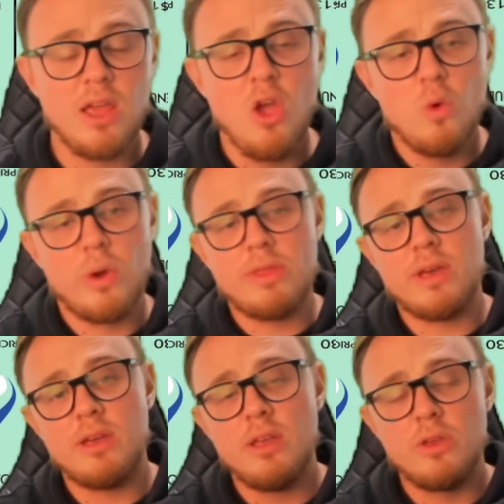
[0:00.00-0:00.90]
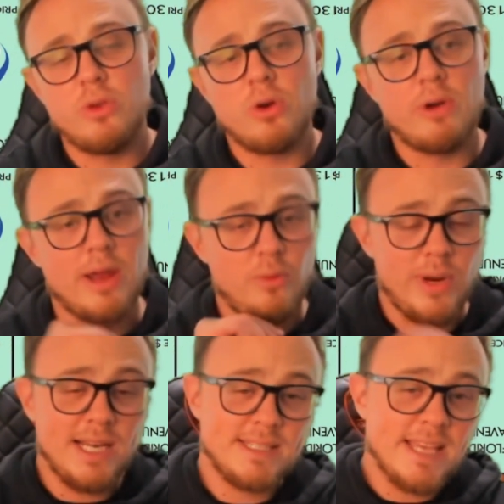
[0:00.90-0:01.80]
Whether you're a
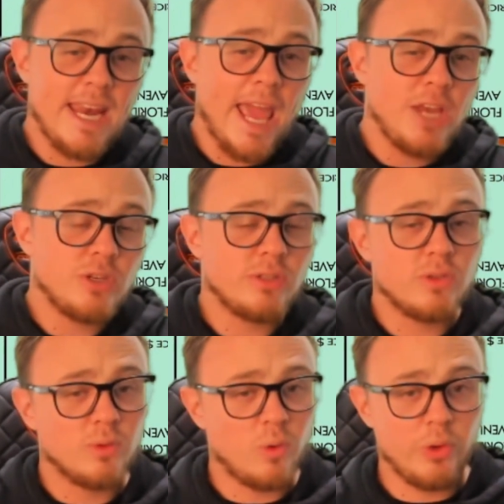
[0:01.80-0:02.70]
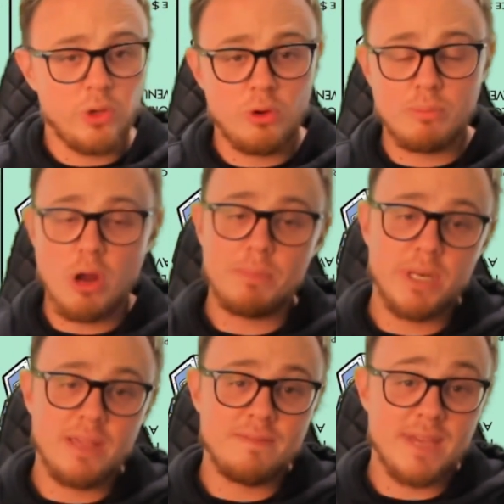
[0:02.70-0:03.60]
real estate agent or you're a
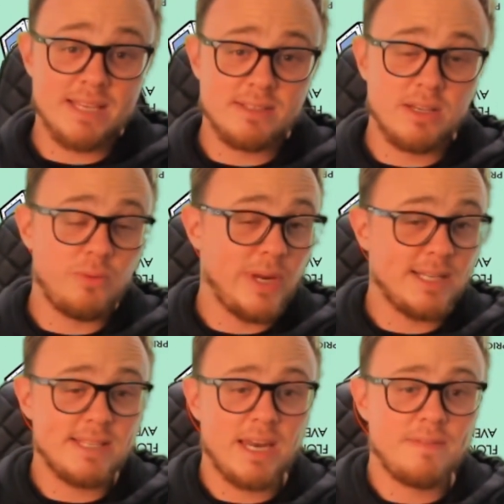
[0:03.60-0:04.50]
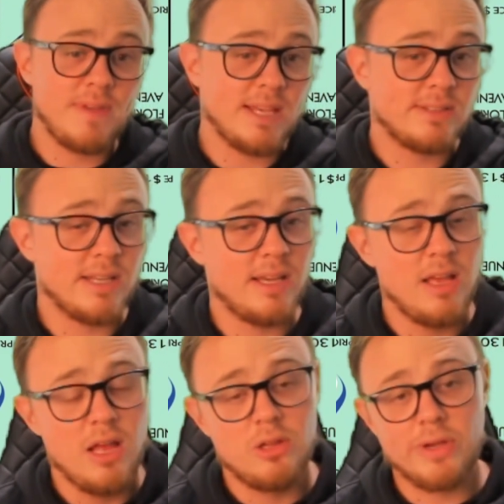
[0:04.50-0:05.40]
property investor, real estate investor
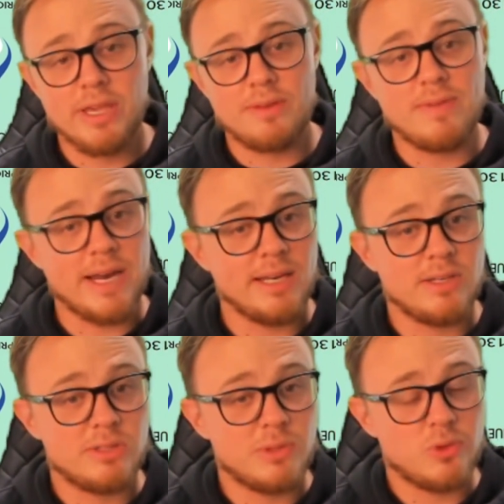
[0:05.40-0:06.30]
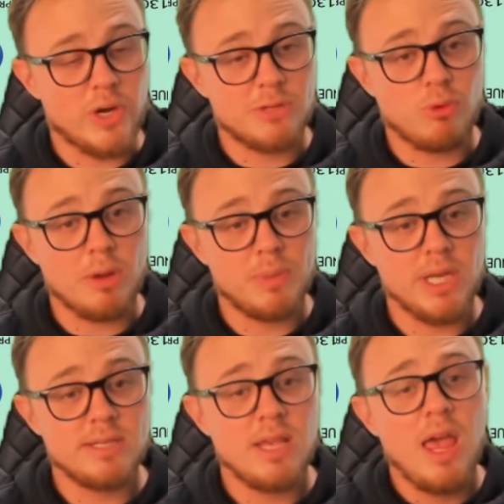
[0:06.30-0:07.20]
looking at finding distressed
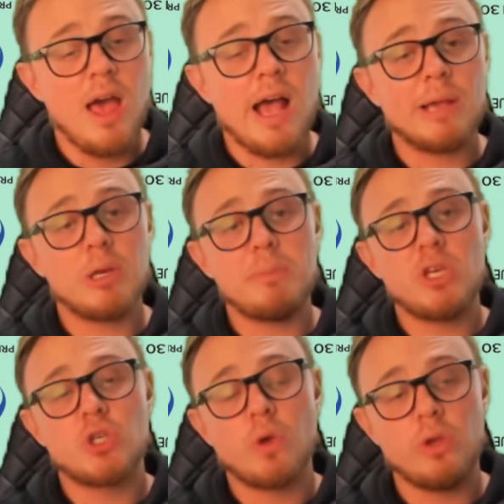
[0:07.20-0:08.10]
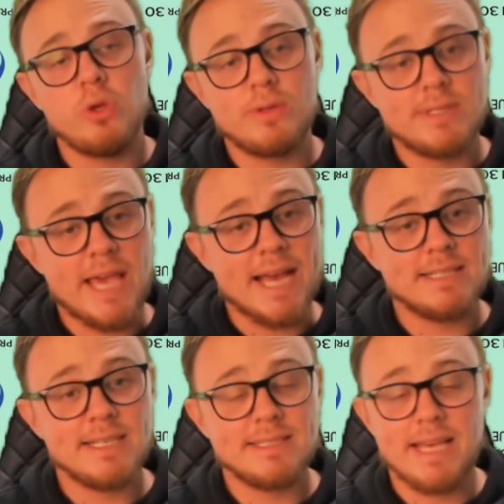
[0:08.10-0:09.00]
properties, I'm going to be showing you
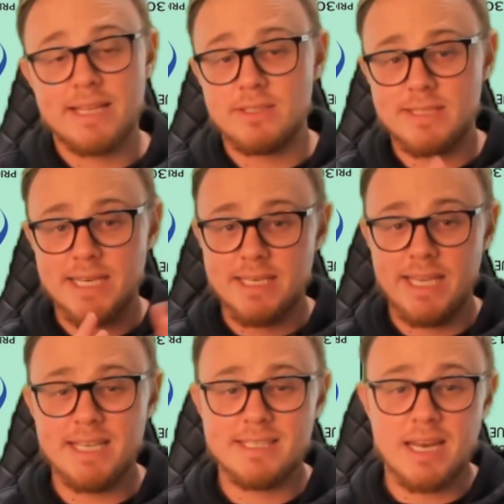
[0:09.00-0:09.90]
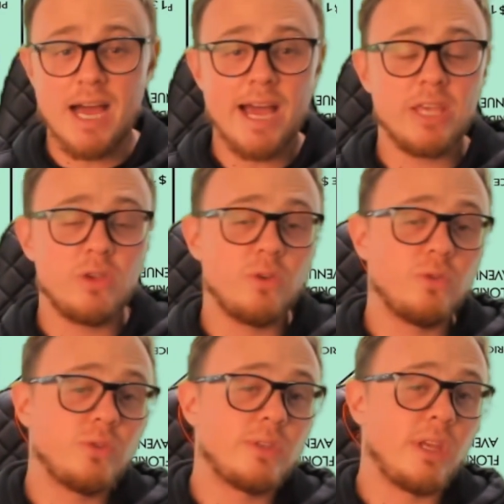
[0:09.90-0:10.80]
tactics and techniques that I
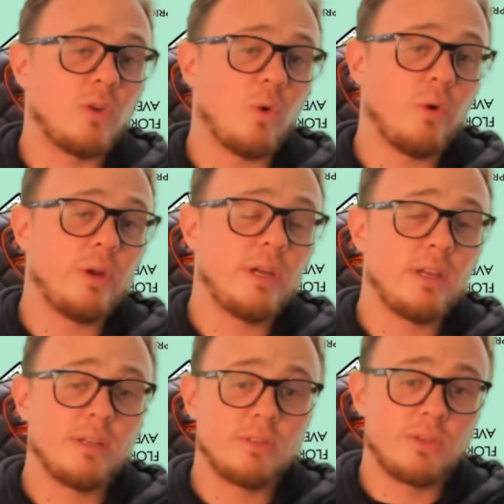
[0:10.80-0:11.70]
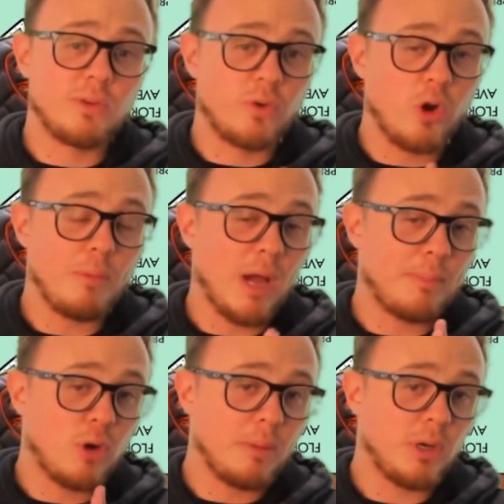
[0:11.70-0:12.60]
used in order to grow my
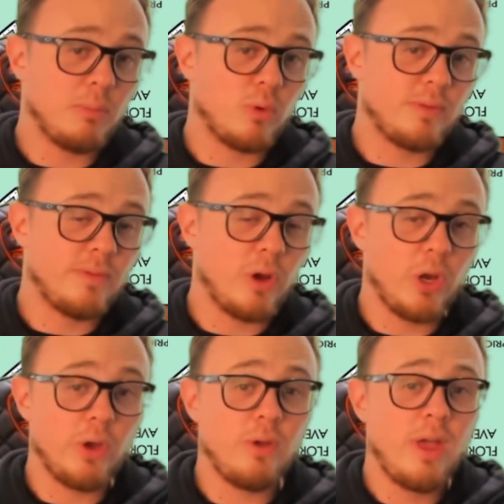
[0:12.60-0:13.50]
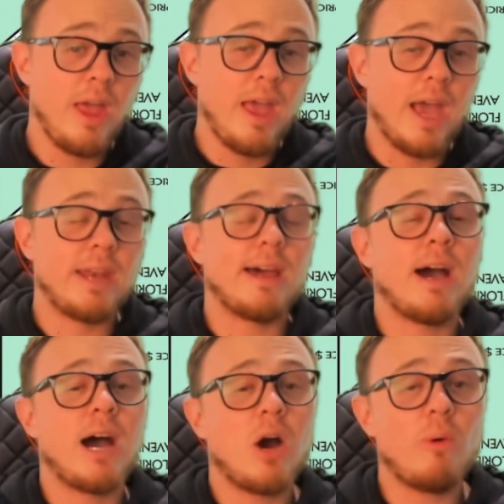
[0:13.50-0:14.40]
property portfolio and
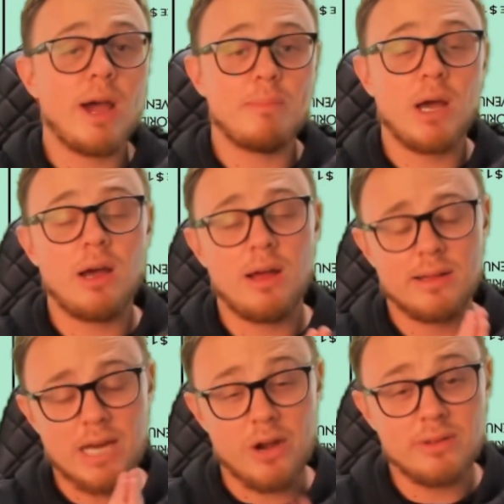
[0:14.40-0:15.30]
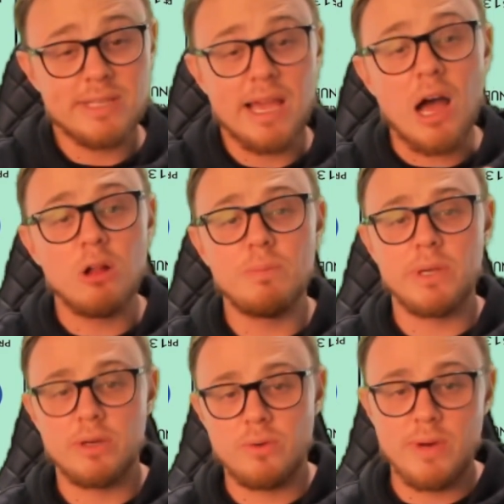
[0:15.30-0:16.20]
how I'm currently
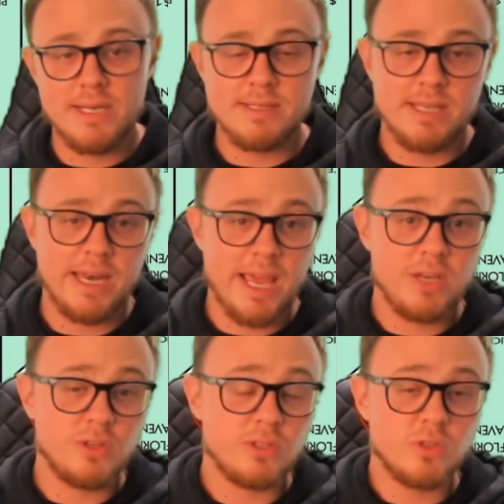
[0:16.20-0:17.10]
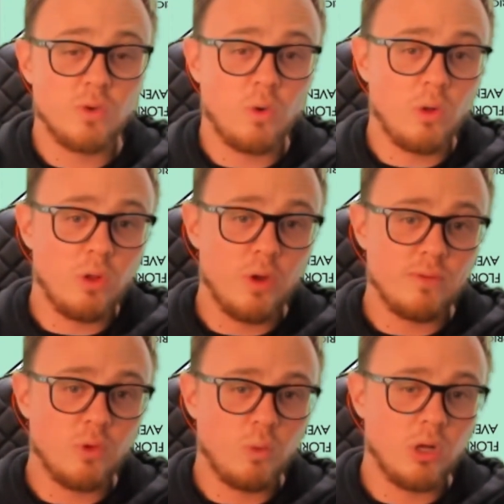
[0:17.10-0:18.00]
helping real estate agents all over
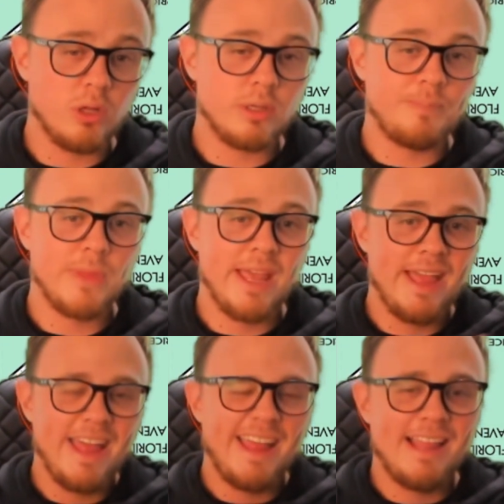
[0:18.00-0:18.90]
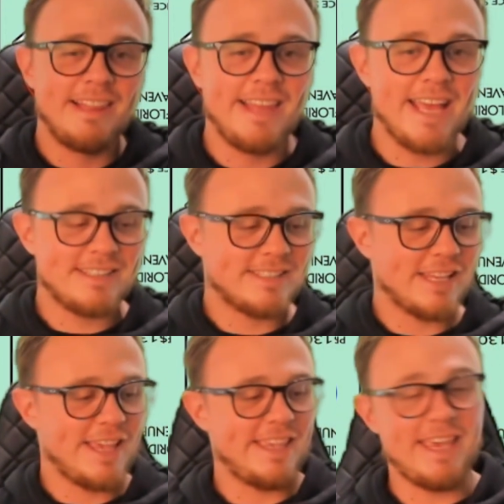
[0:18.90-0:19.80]
the world. Let's
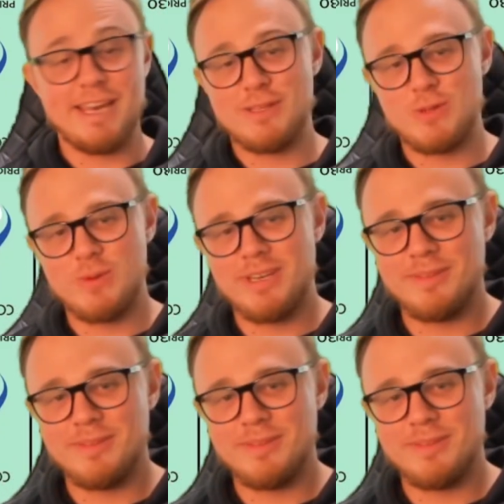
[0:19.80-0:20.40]
get into it.